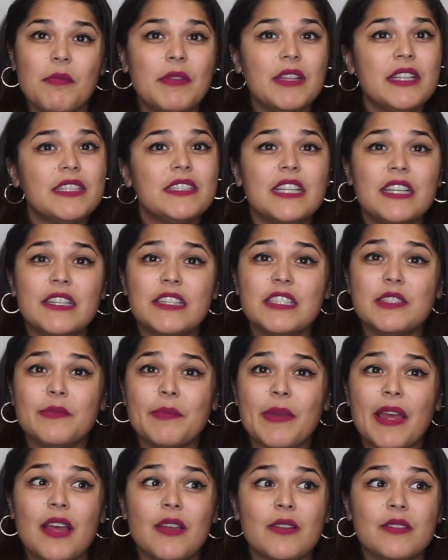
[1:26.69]
military
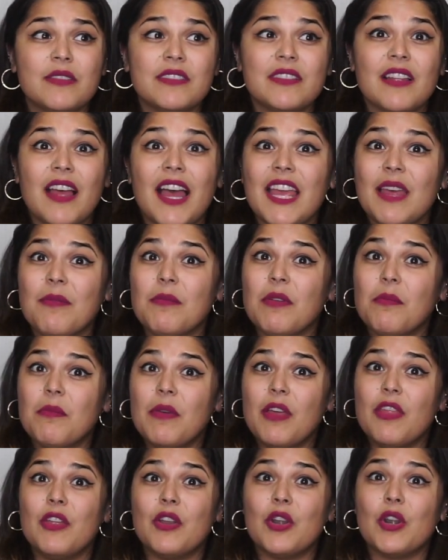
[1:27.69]
spouse, I am a
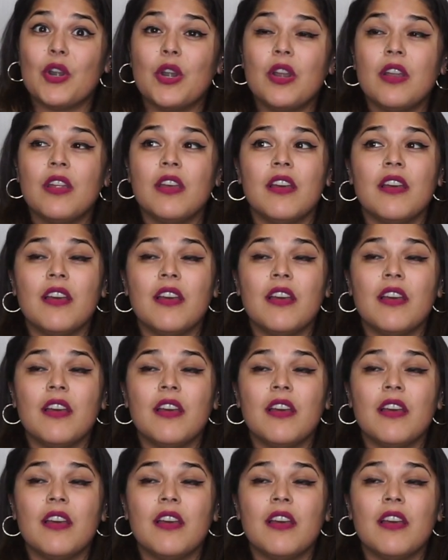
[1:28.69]
mother,